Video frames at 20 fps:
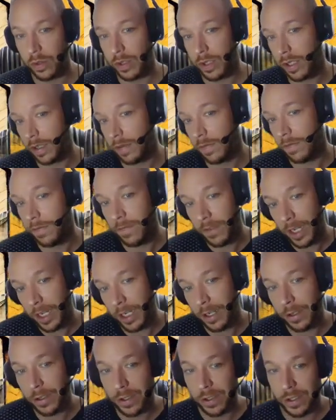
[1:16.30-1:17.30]
the
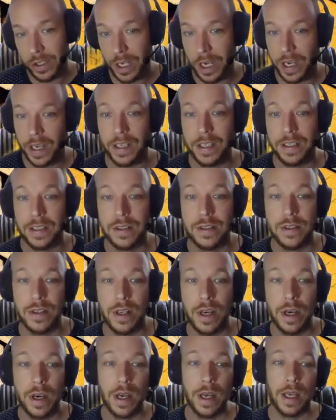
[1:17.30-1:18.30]
bigger size
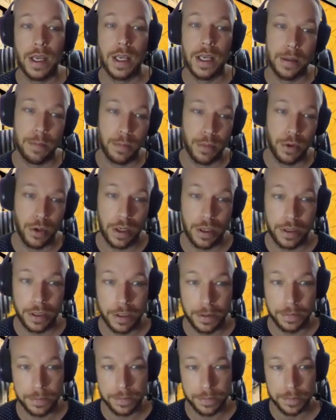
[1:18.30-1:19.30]
in plotting.
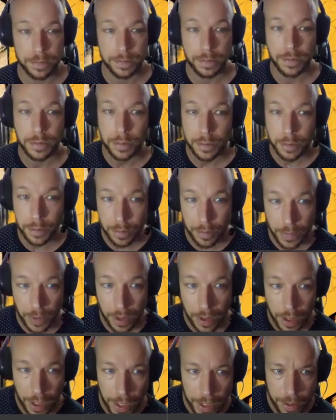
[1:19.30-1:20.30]

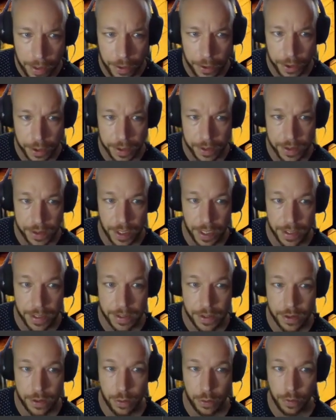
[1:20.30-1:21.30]
Okay, you're going to assign this
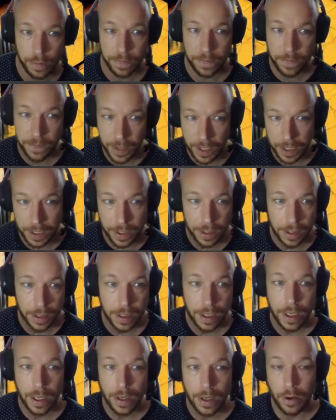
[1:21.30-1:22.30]
to a fig
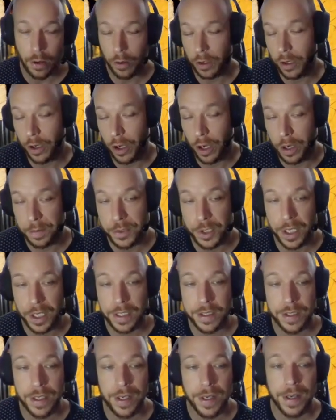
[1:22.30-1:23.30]
or an object.
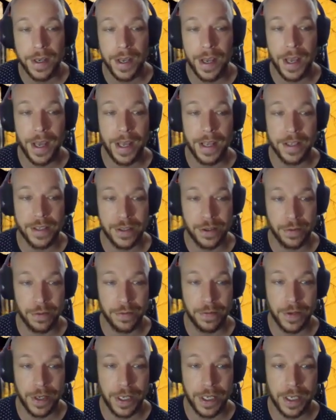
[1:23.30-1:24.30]
And so
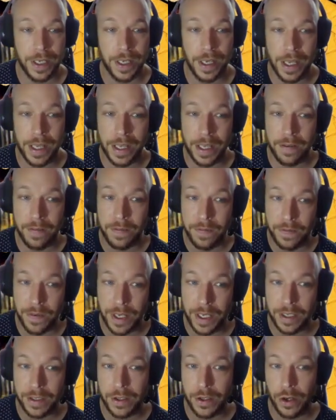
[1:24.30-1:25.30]
fig and then
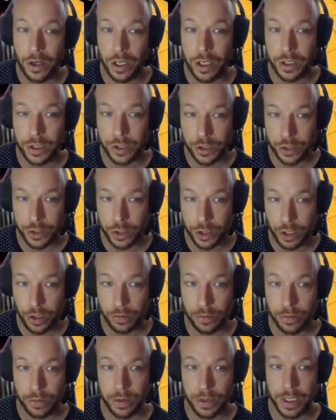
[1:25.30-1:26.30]
fig dot show
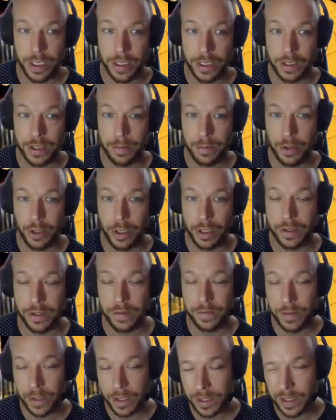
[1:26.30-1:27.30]
to get the plot. So
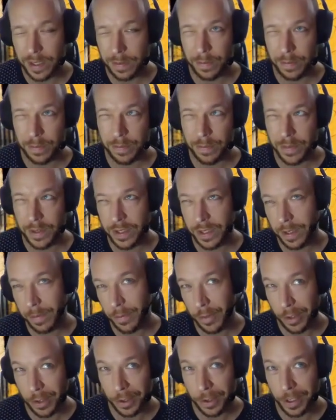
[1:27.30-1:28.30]
very
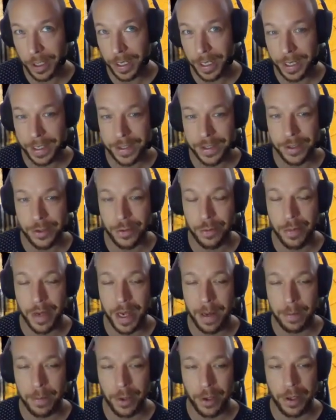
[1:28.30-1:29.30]
similar, I guess, to
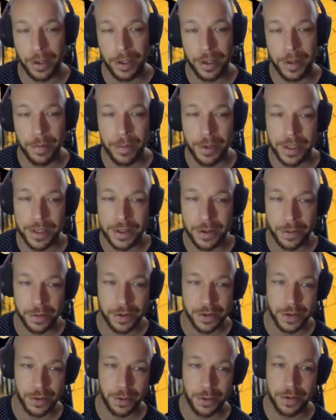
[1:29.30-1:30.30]
matplotlib, but its own
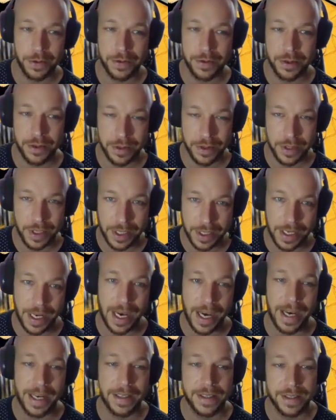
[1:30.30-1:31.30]
sort of
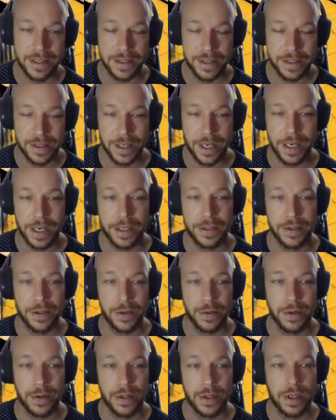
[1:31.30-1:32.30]
syntax and style to
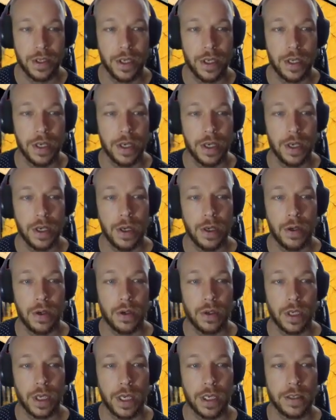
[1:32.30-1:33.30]

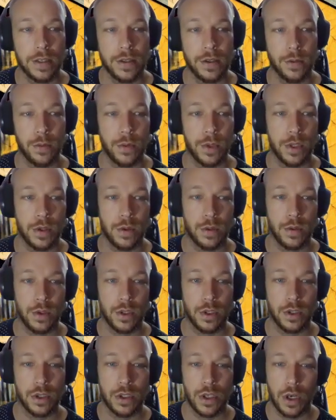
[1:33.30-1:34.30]
it. Okay, so we do the
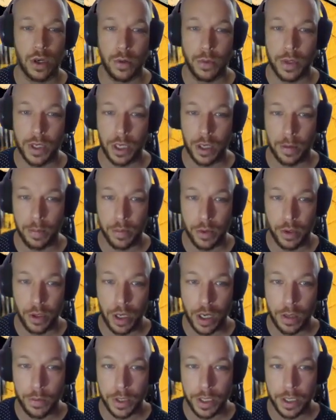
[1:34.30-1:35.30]
show, we get our
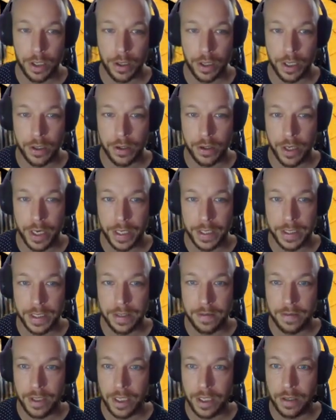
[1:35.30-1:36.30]
plot, we get our
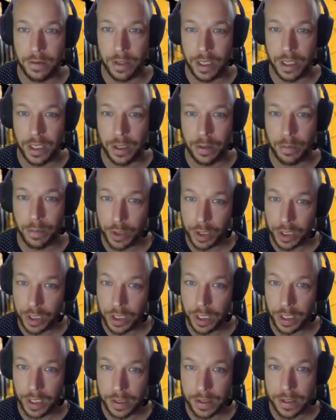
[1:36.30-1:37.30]
interactivity right here. Pretty
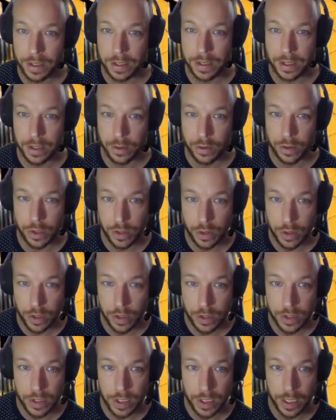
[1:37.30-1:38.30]
nice. It's interesting, you can
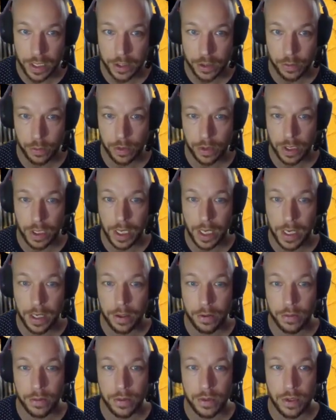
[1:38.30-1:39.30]
see the actual
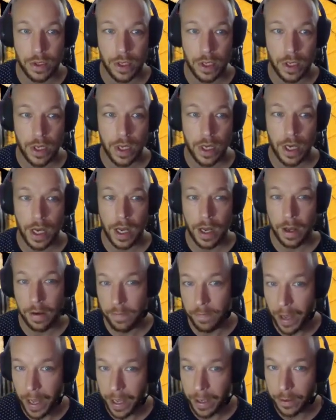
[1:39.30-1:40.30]
count of
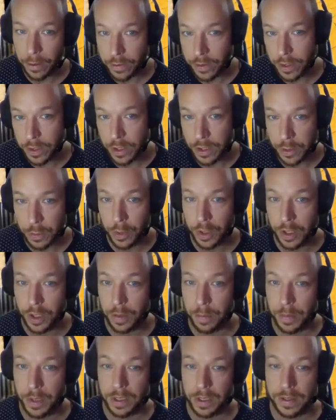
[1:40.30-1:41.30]
values in each one of the
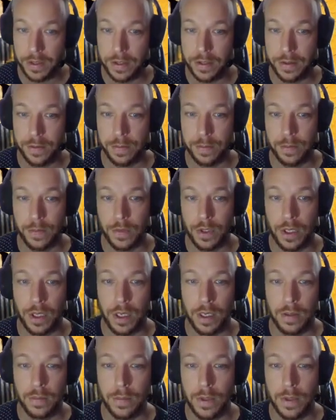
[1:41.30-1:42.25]
bins. Okay,